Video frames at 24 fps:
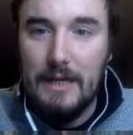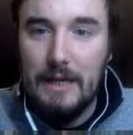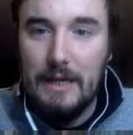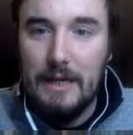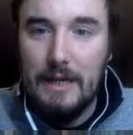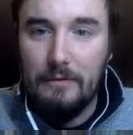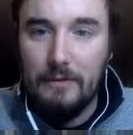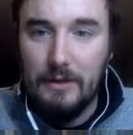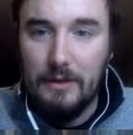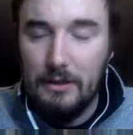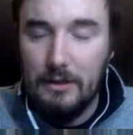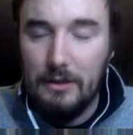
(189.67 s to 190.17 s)

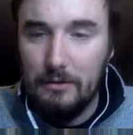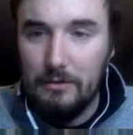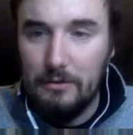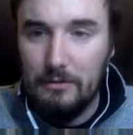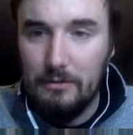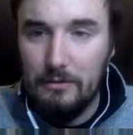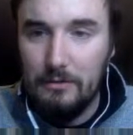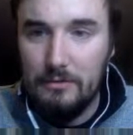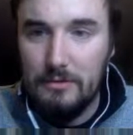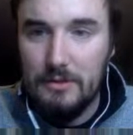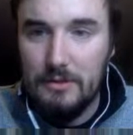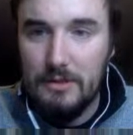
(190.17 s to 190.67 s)
tail with a
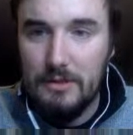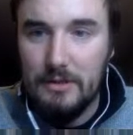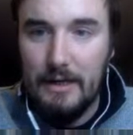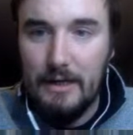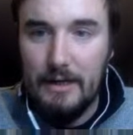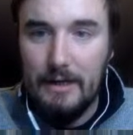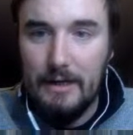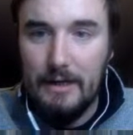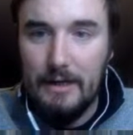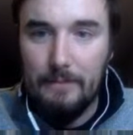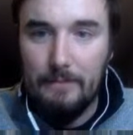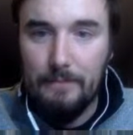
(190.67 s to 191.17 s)
huge
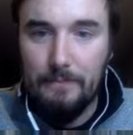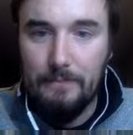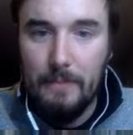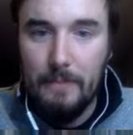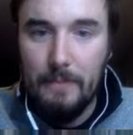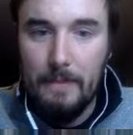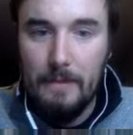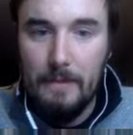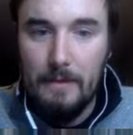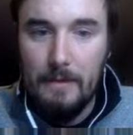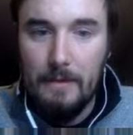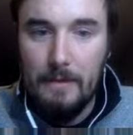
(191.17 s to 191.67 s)

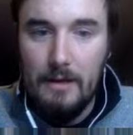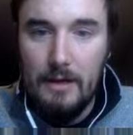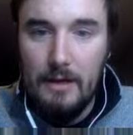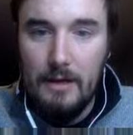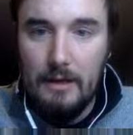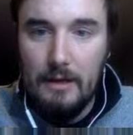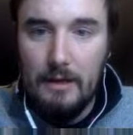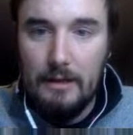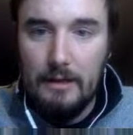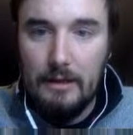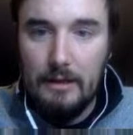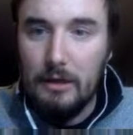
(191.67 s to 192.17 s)

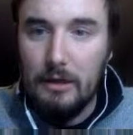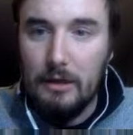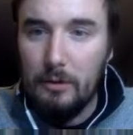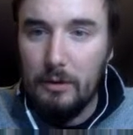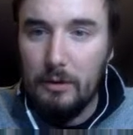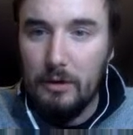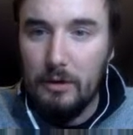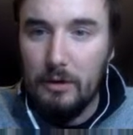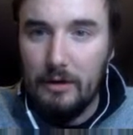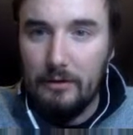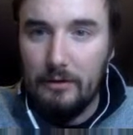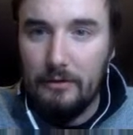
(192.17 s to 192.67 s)
like
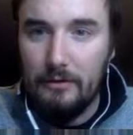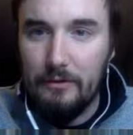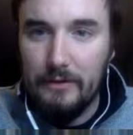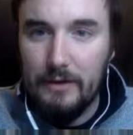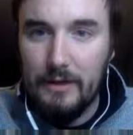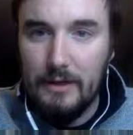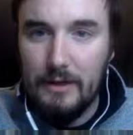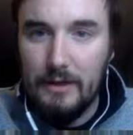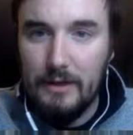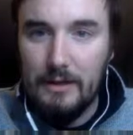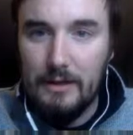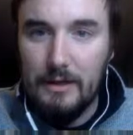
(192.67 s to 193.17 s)
lower caudal
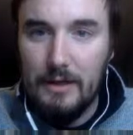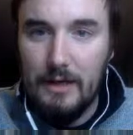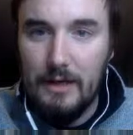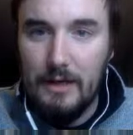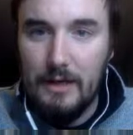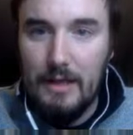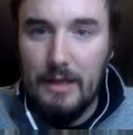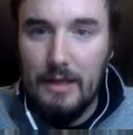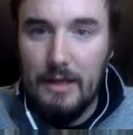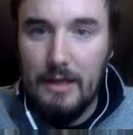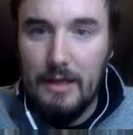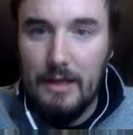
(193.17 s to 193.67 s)
fin.
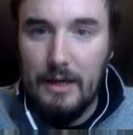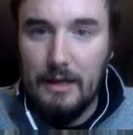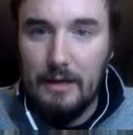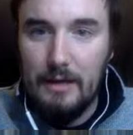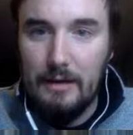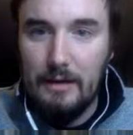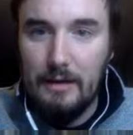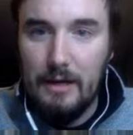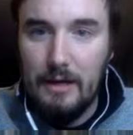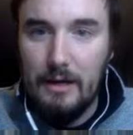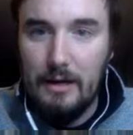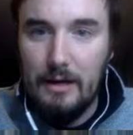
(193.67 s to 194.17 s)
And
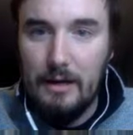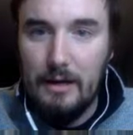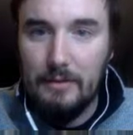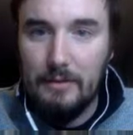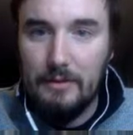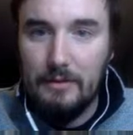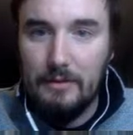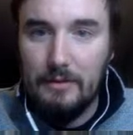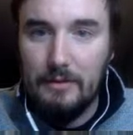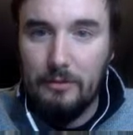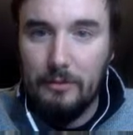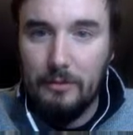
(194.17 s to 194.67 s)
then
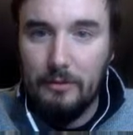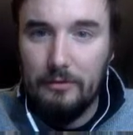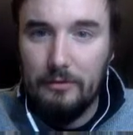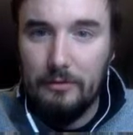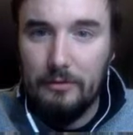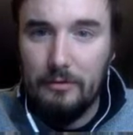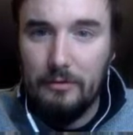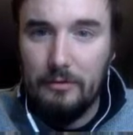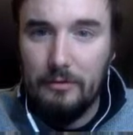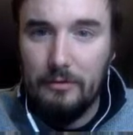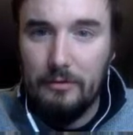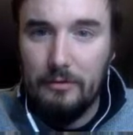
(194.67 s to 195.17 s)
the
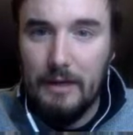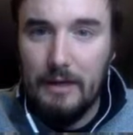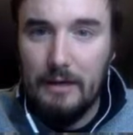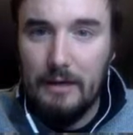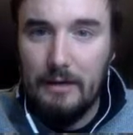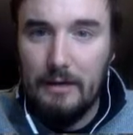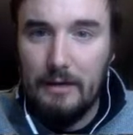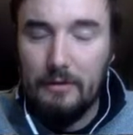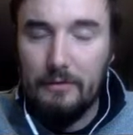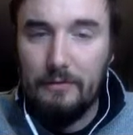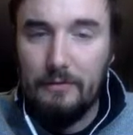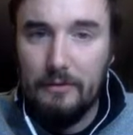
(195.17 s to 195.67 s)
dorsal,
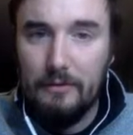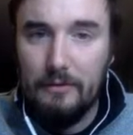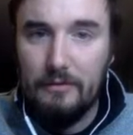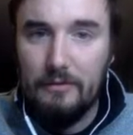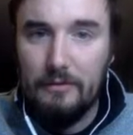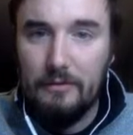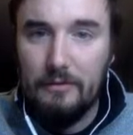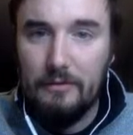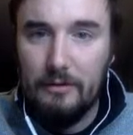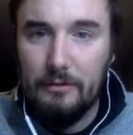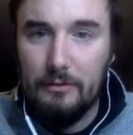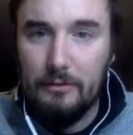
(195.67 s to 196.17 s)
the
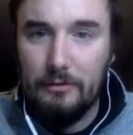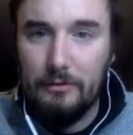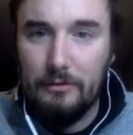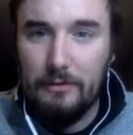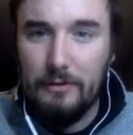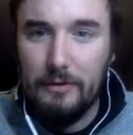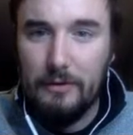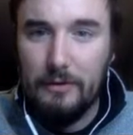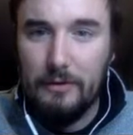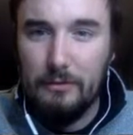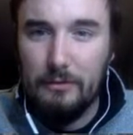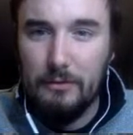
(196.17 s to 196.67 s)
first and second
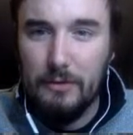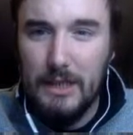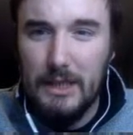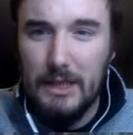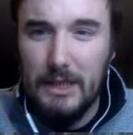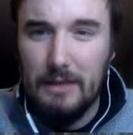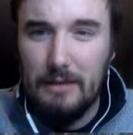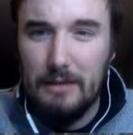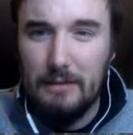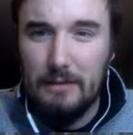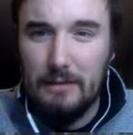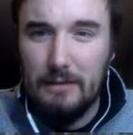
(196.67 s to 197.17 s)
dorsal fin are
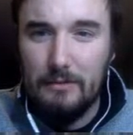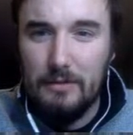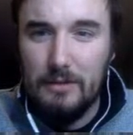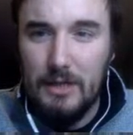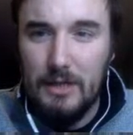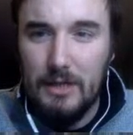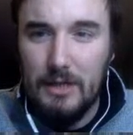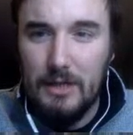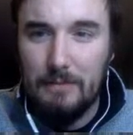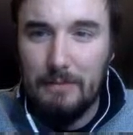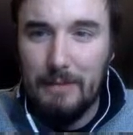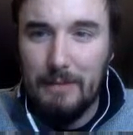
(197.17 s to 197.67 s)
really
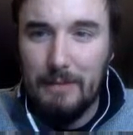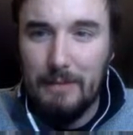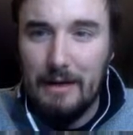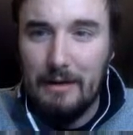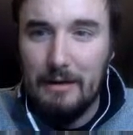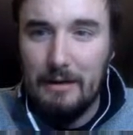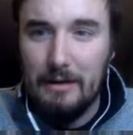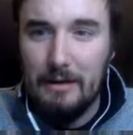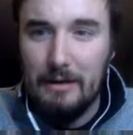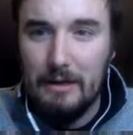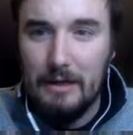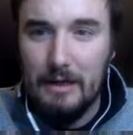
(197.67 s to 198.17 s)
tucked
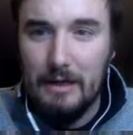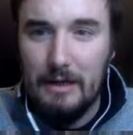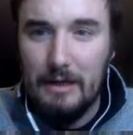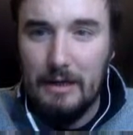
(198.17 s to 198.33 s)
back.